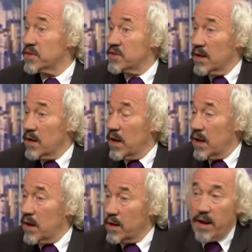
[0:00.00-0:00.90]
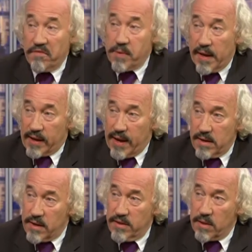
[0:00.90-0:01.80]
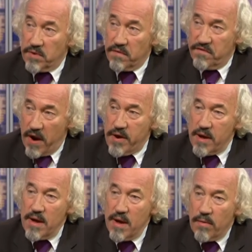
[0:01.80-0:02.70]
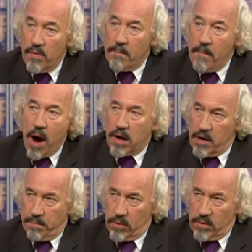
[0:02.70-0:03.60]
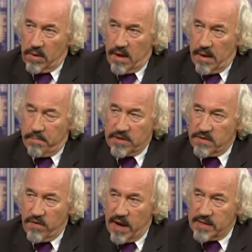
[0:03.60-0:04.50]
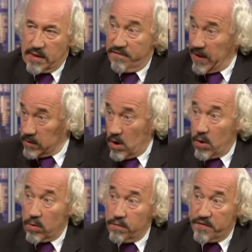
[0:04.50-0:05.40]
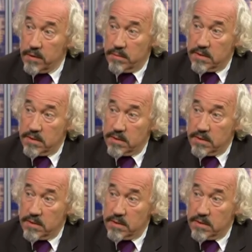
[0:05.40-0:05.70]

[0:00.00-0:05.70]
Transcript: it. I love playing Gareth. I think it was a very remarkable piece of writing. In fact, the whole film